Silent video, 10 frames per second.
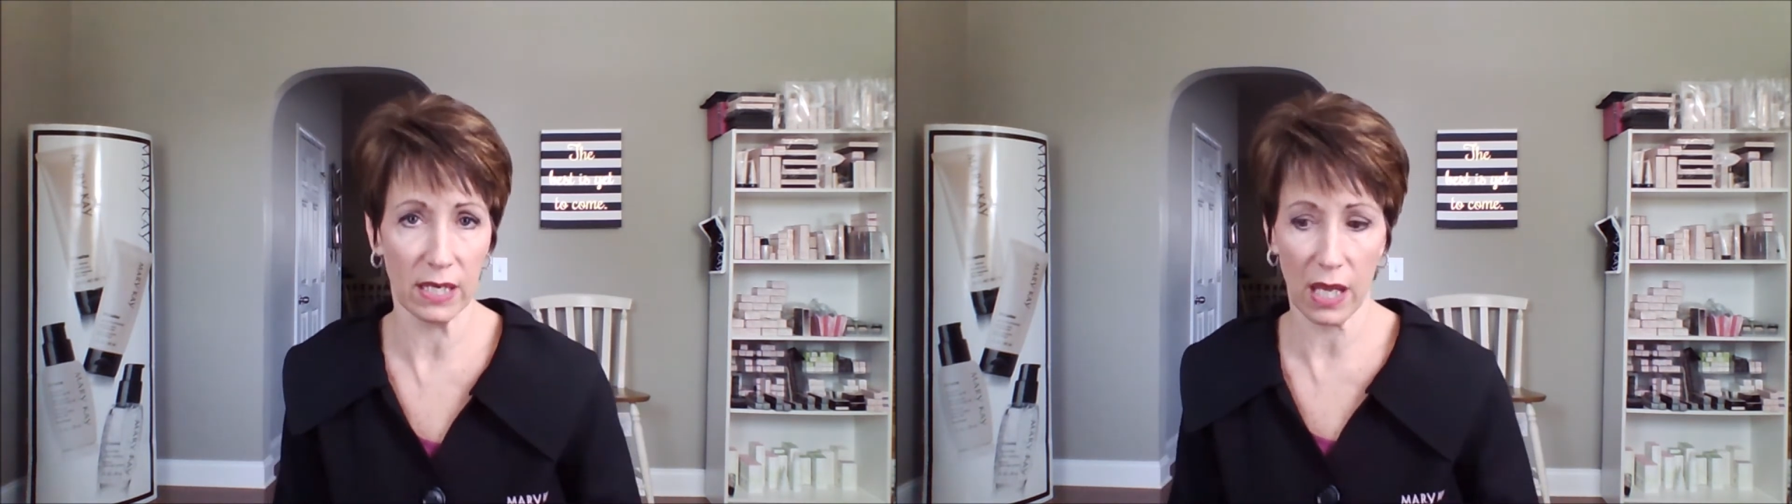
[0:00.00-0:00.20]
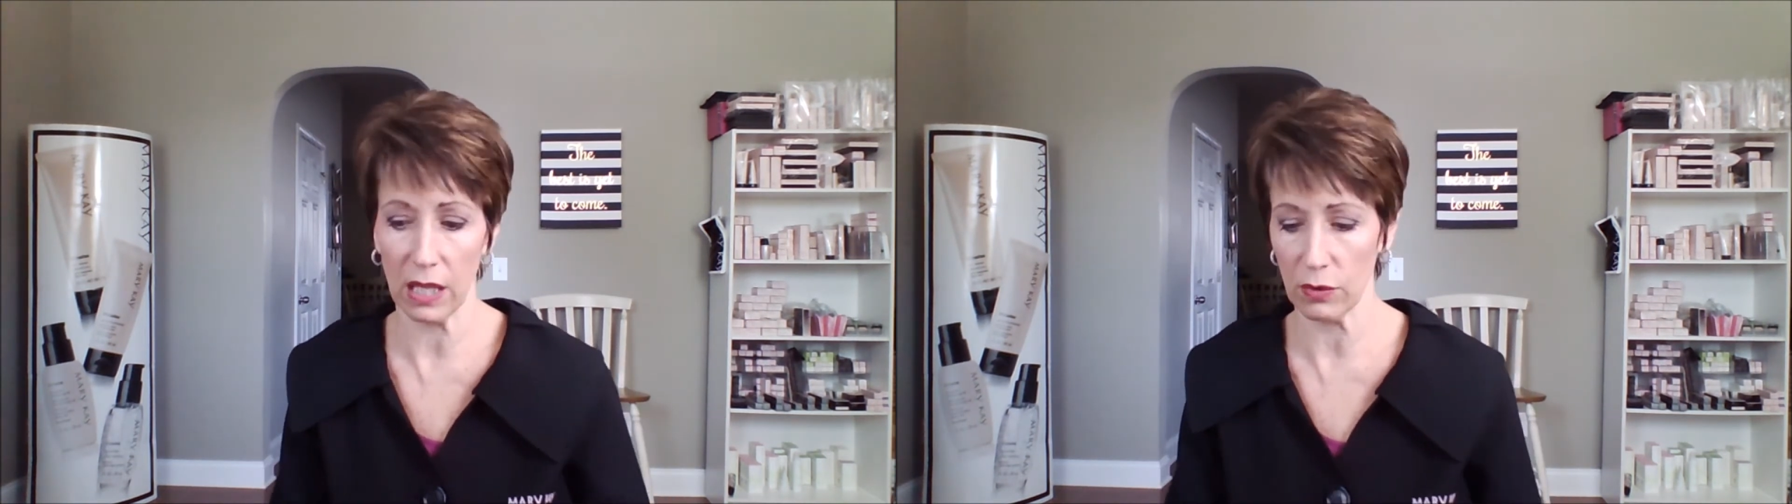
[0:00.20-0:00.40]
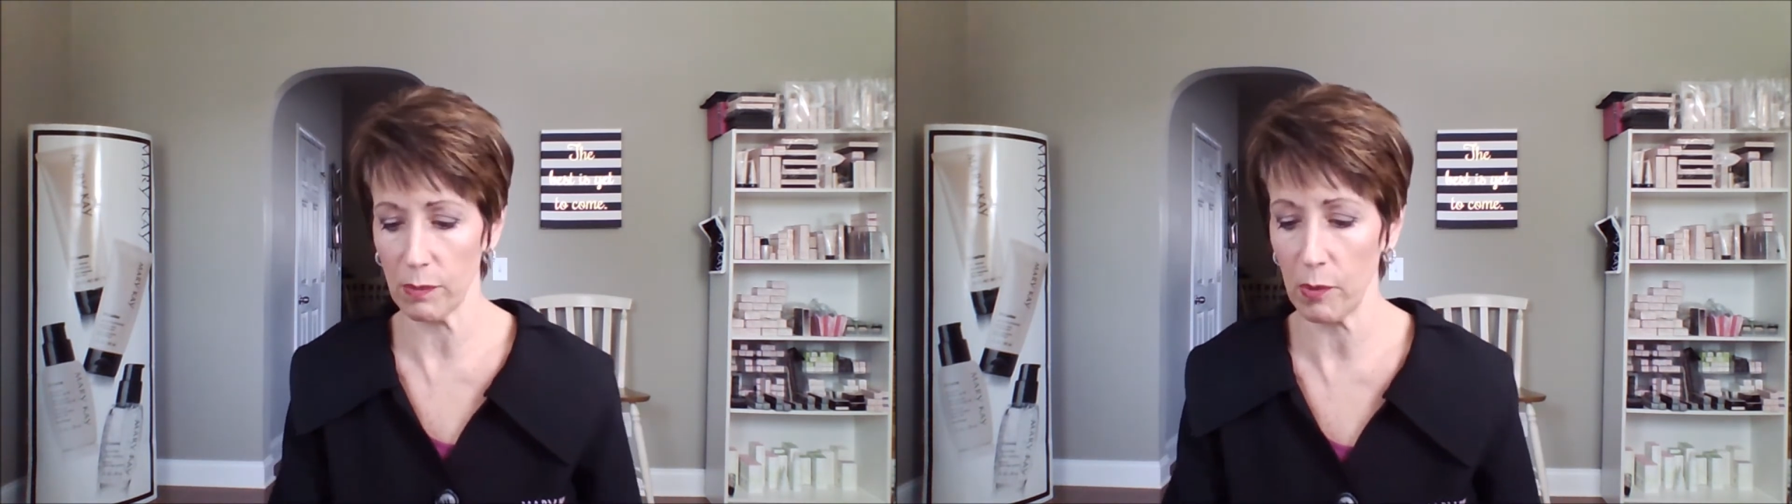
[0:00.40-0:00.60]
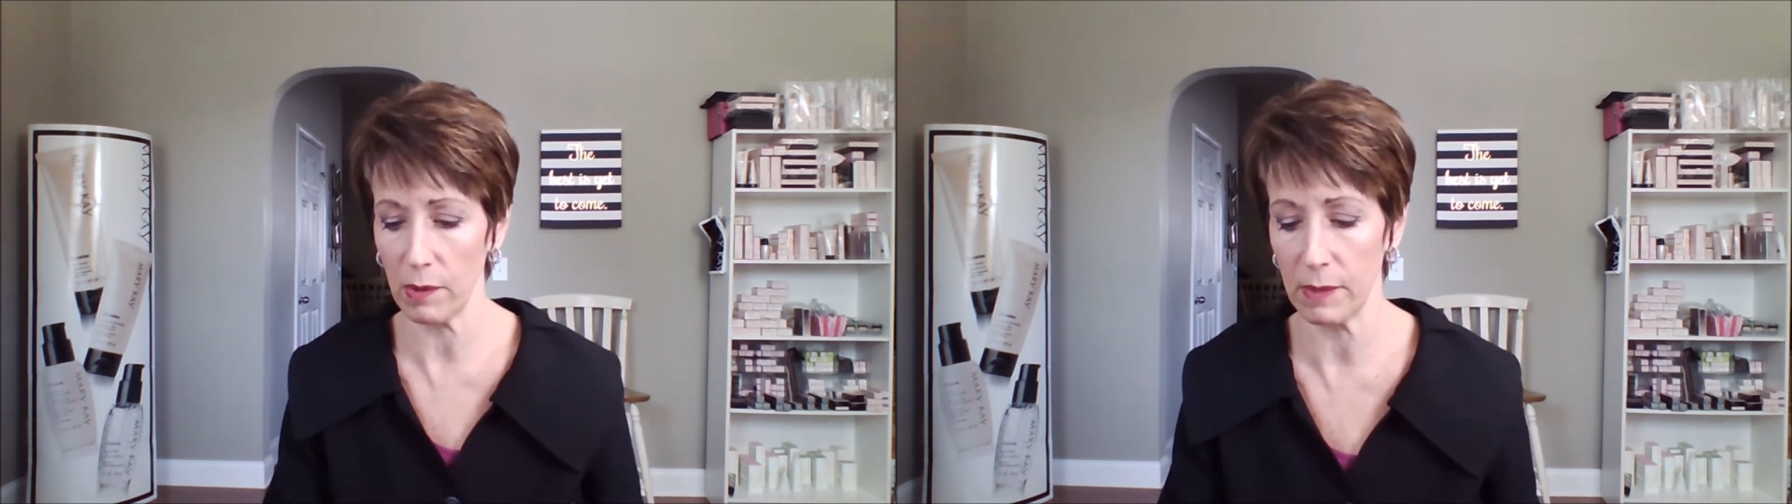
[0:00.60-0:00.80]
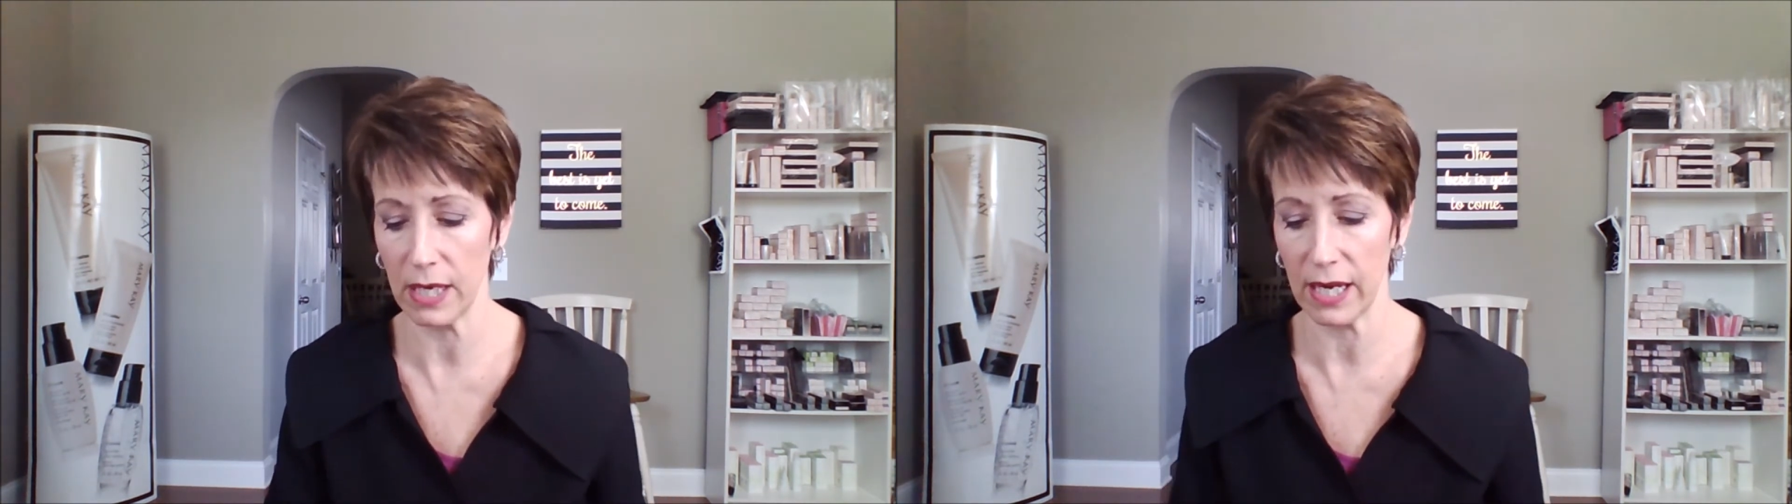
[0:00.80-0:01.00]
color
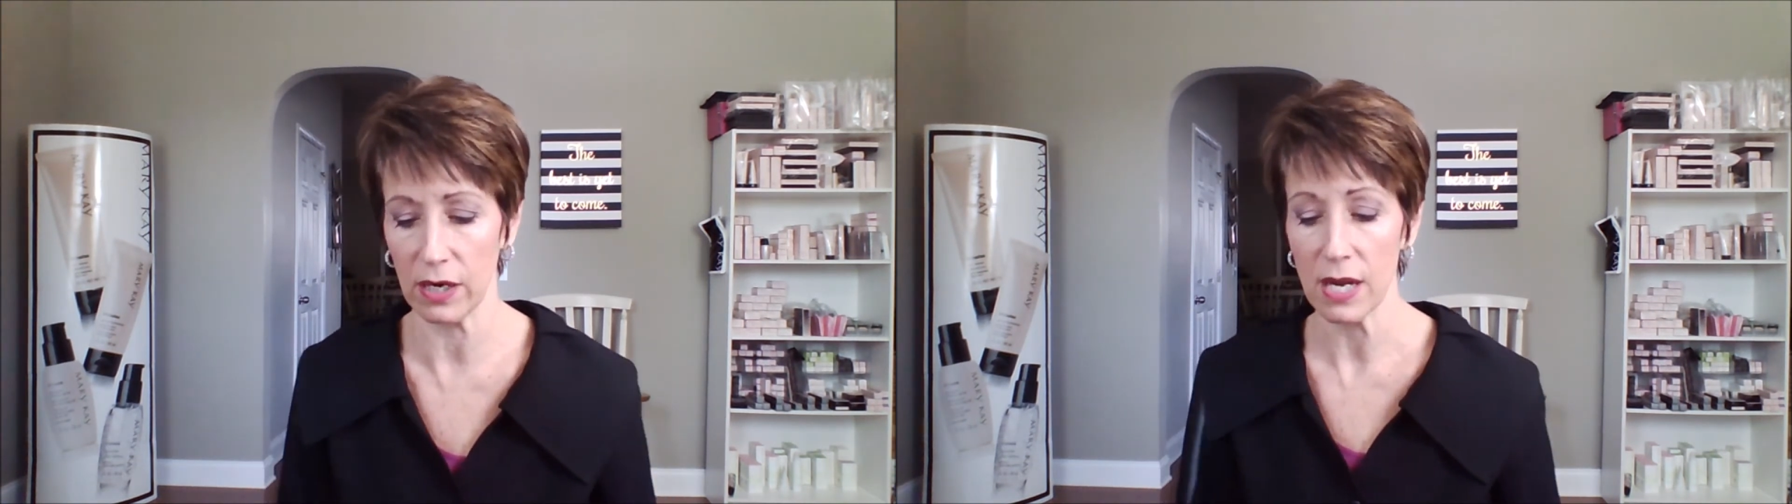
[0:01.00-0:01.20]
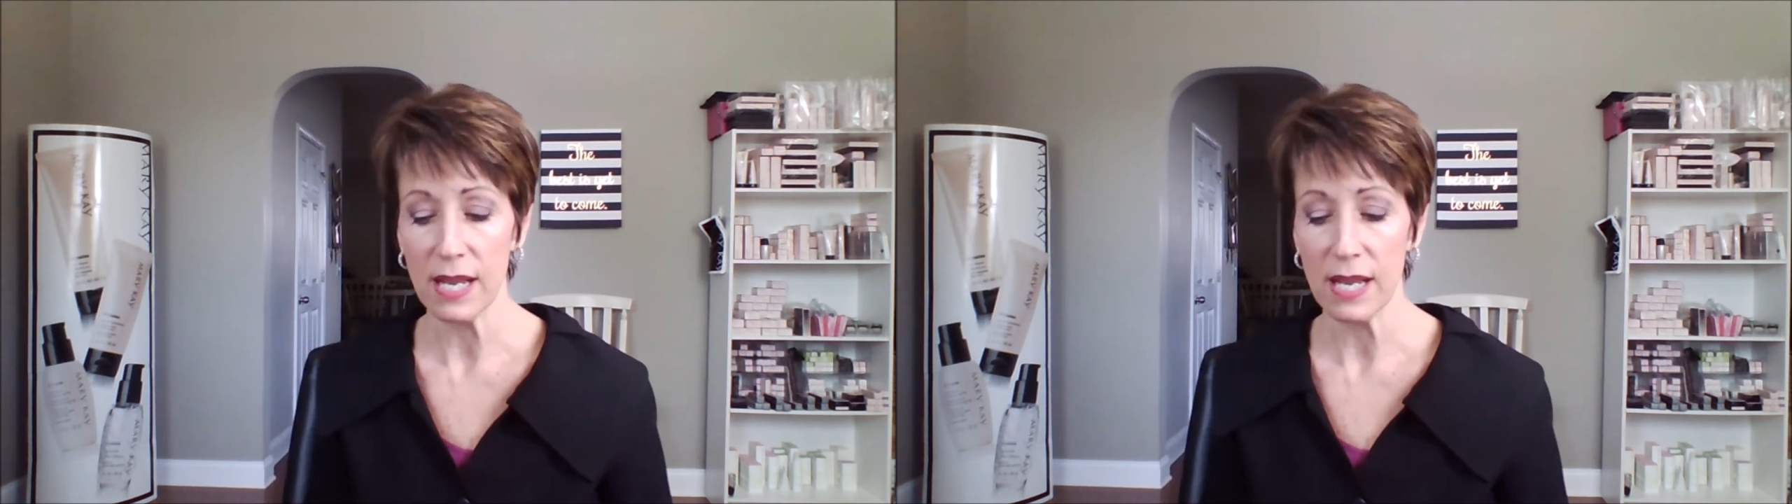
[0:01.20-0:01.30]
appointment here.